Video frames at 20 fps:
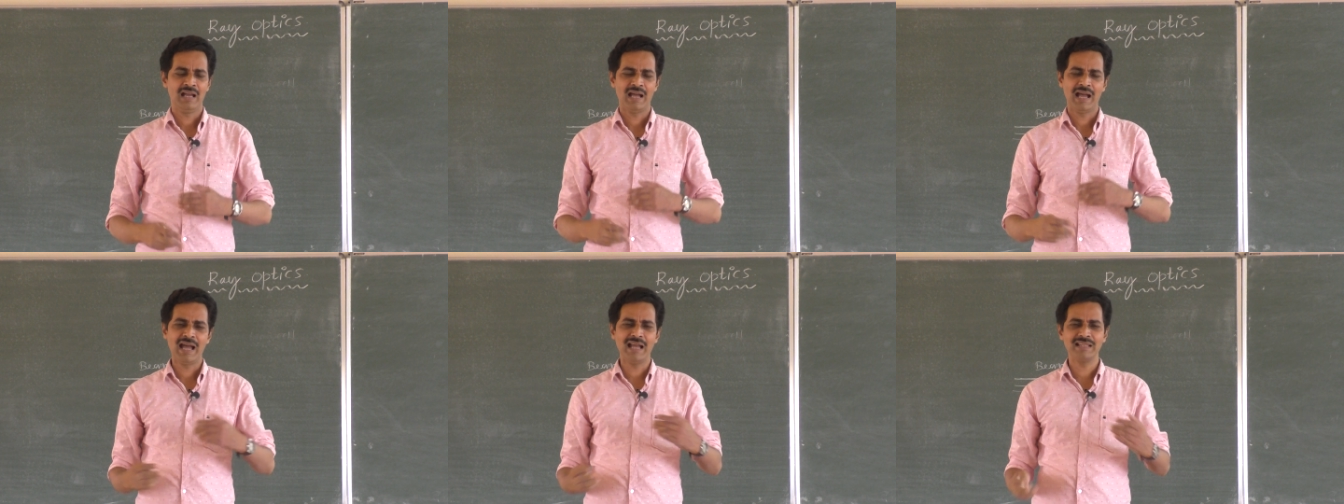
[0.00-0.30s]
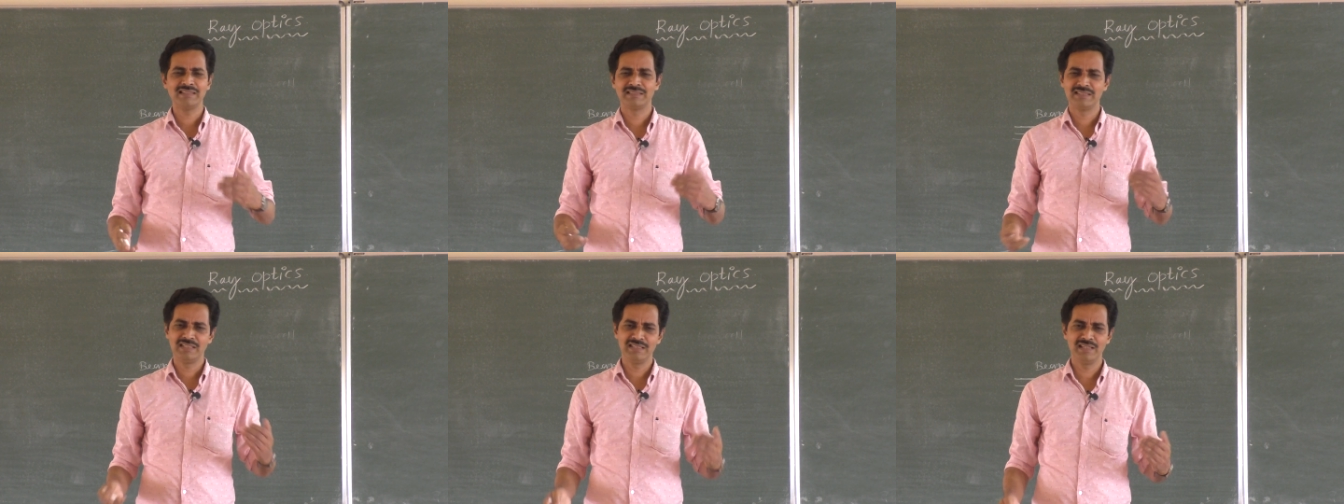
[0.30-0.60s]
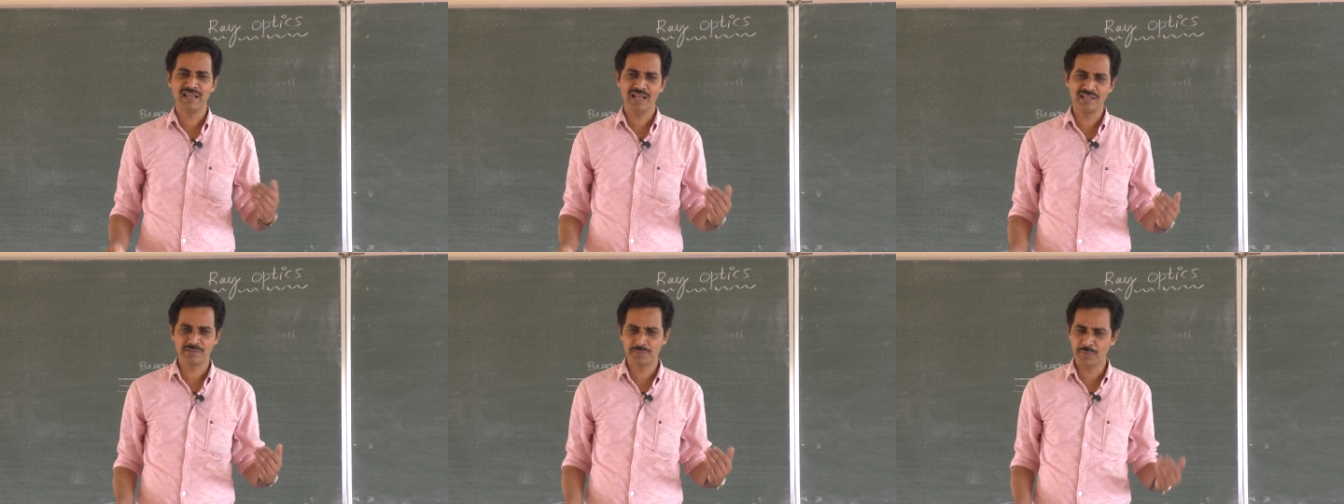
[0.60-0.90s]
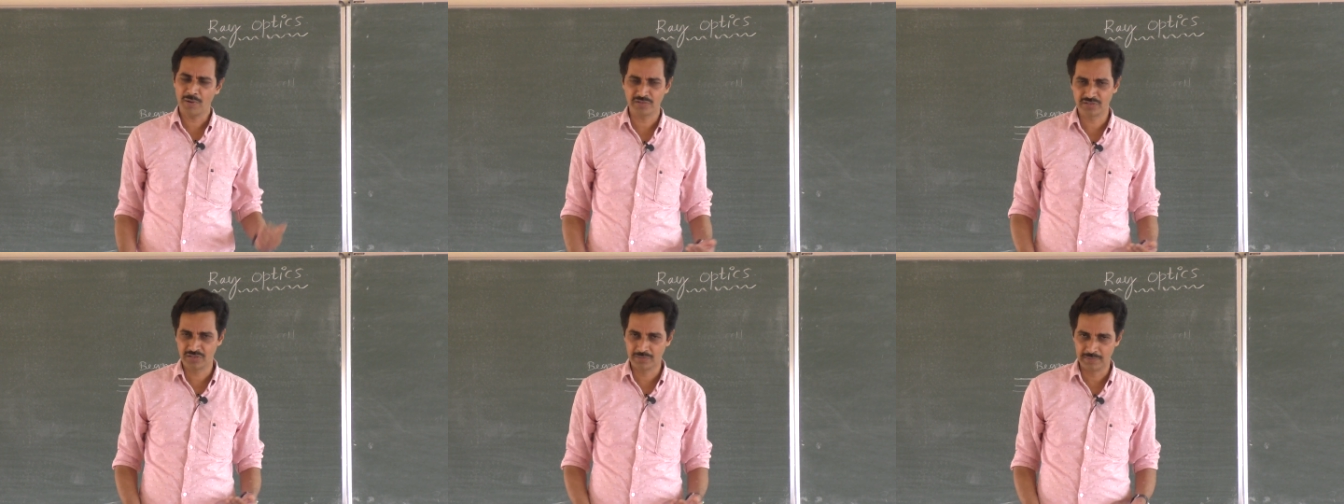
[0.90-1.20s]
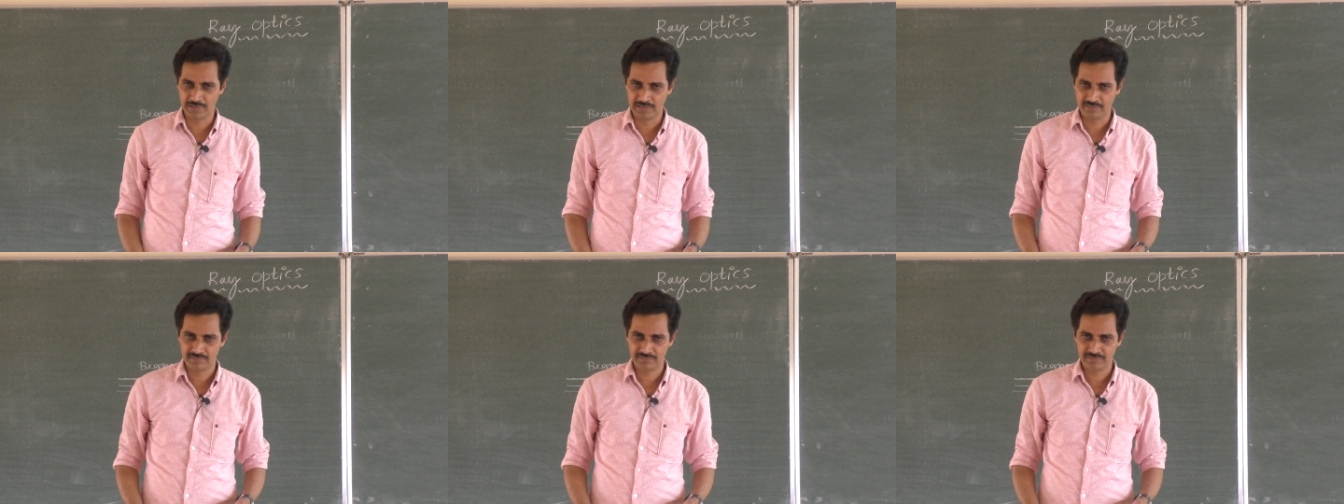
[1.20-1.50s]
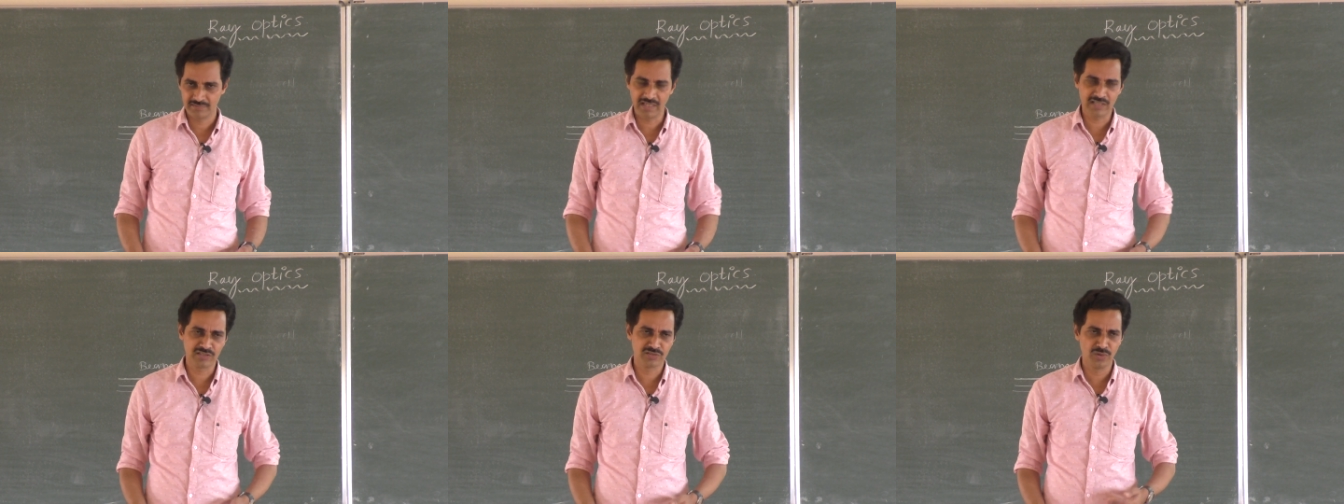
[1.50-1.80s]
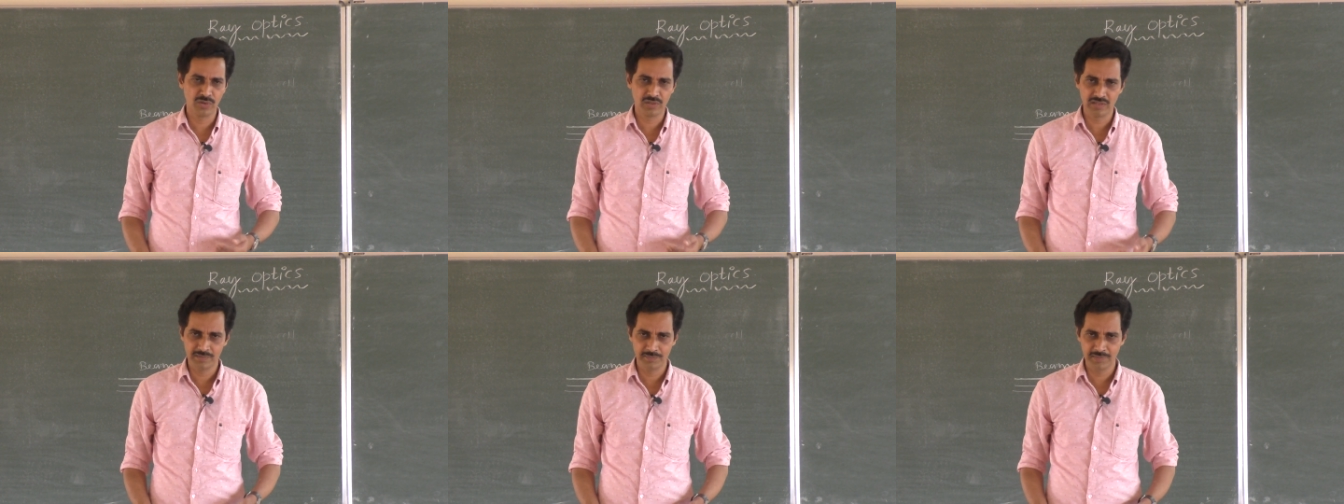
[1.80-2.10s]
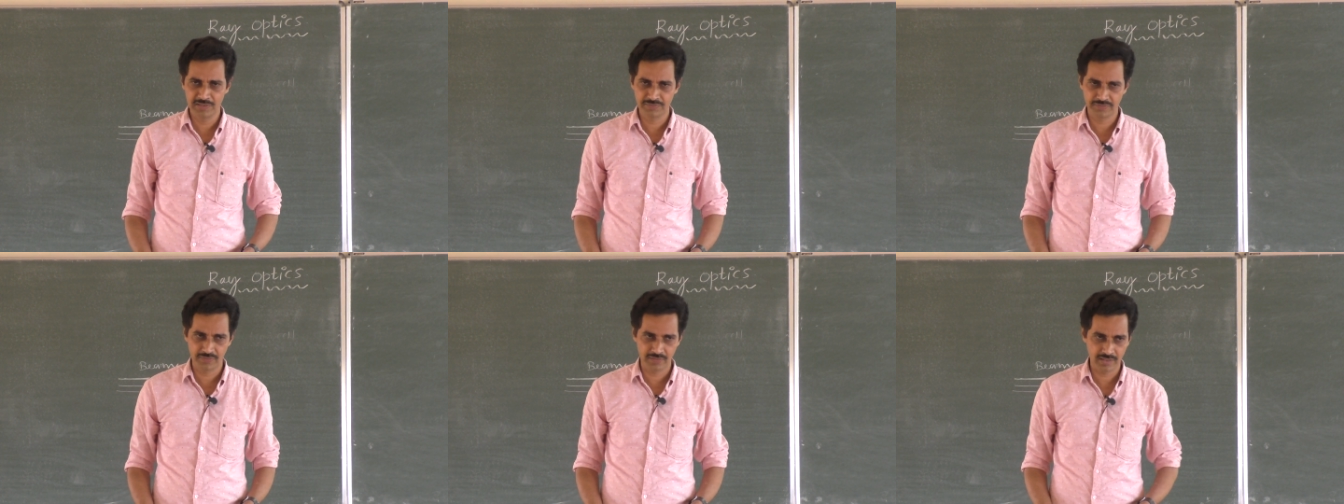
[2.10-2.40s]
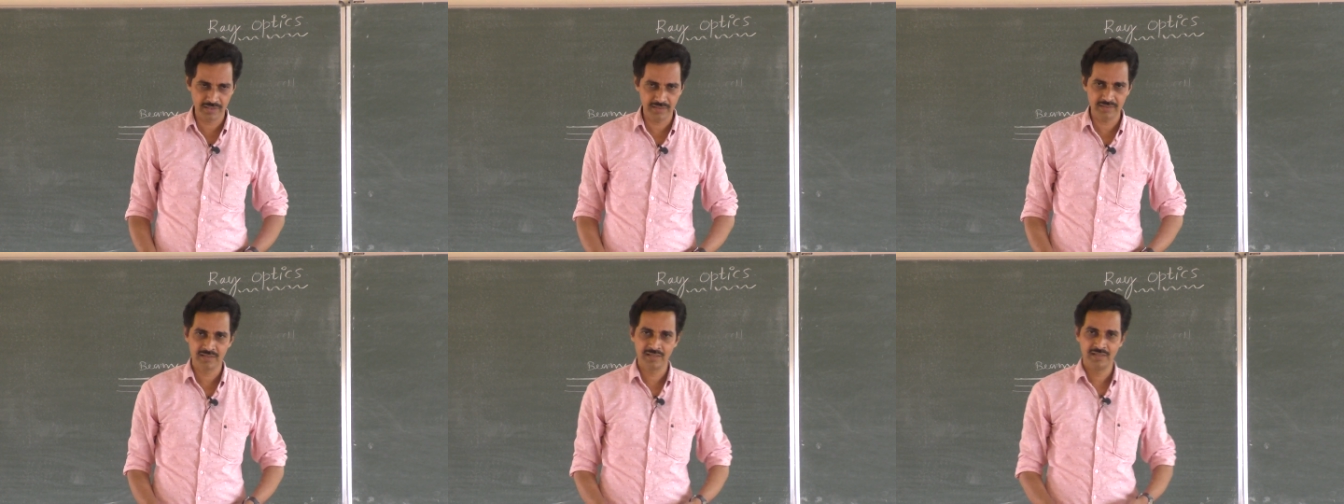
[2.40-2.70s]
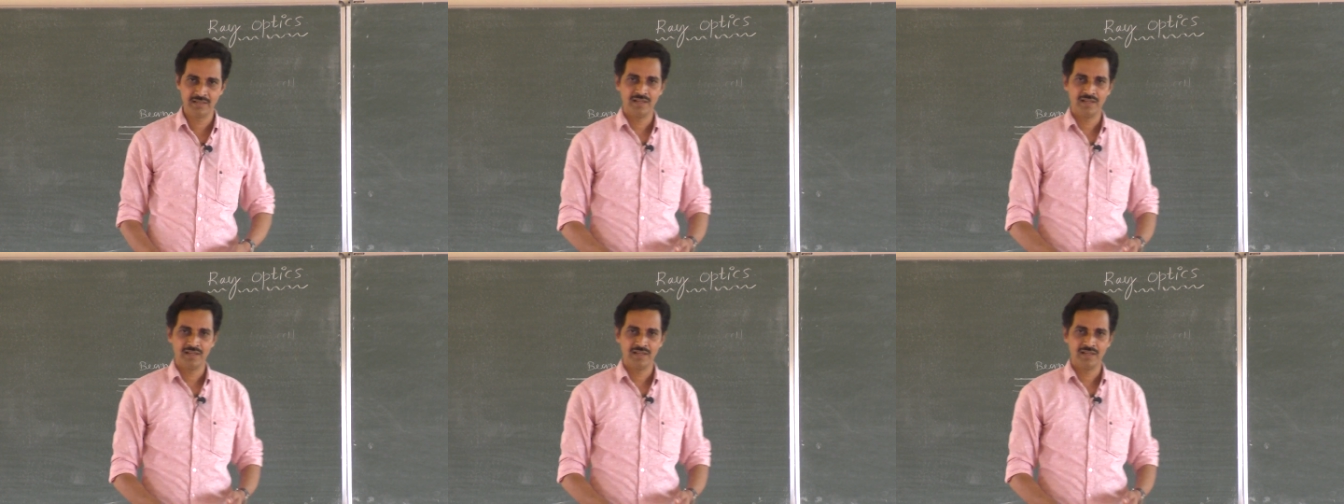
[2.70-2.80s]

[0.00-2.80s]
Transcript: as thin as possible. There is no limit for it.